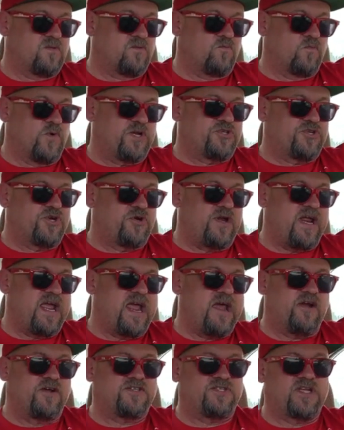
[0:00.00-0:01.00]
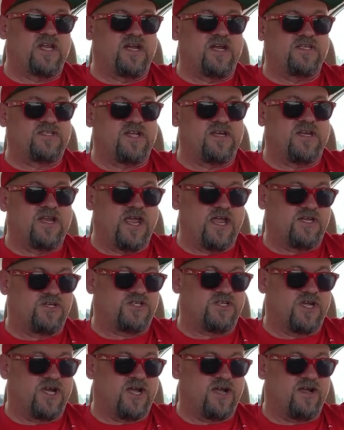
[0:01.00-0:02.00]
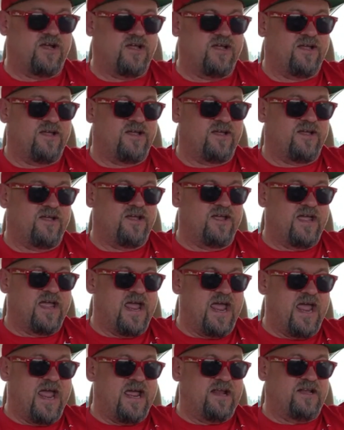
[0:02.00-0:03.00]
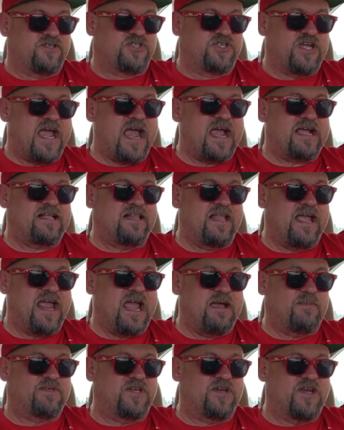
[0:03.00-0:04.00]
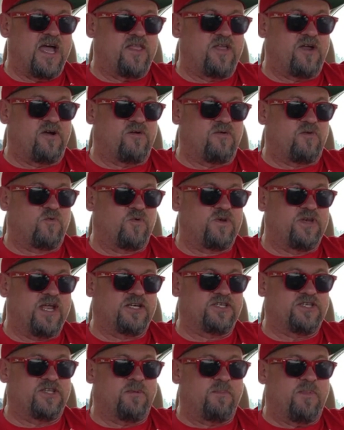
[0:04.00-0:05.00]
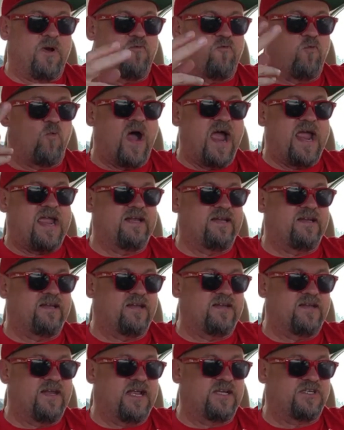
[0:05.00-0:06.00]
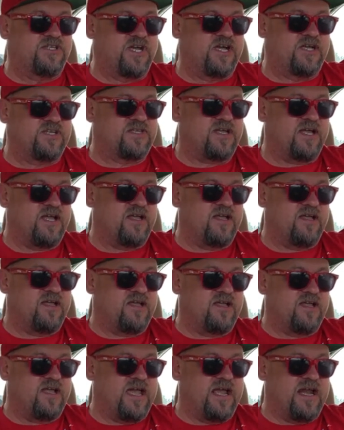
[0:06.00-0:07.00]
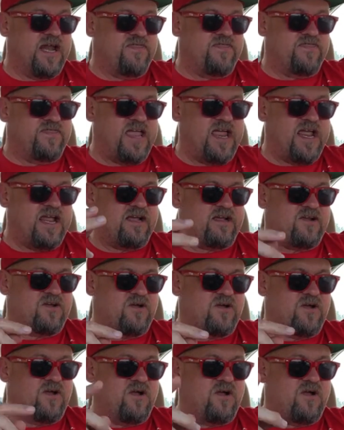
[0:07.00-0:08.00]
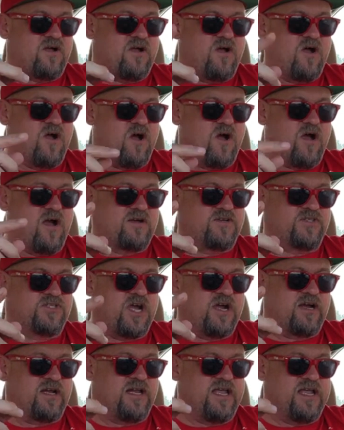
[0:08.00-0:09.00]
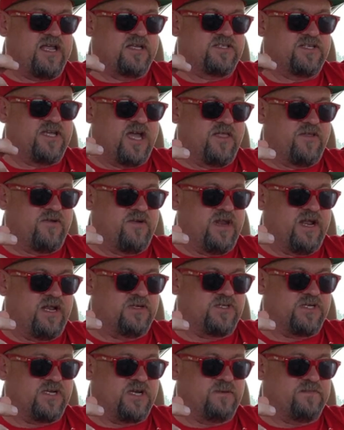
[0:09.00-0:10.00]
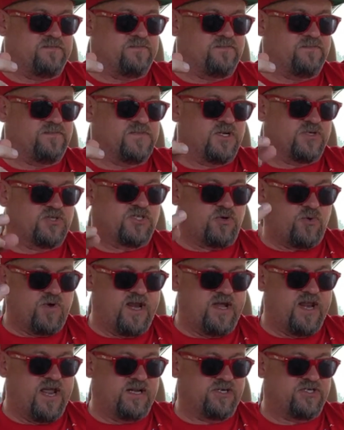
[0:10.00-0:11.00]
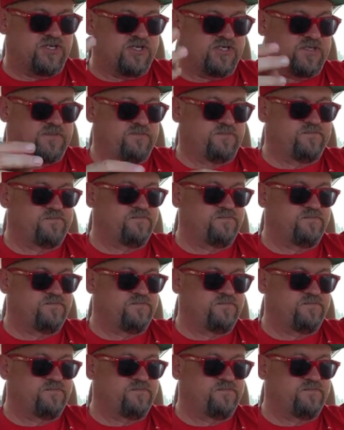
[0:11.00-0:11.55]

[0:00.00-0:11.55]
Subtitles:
Richard Harrison is a ninja, and Jack Lamb is another ninja. They're both white ninjas, and I think Hong Jung Lee is the other ninja. There's 3 ninjas.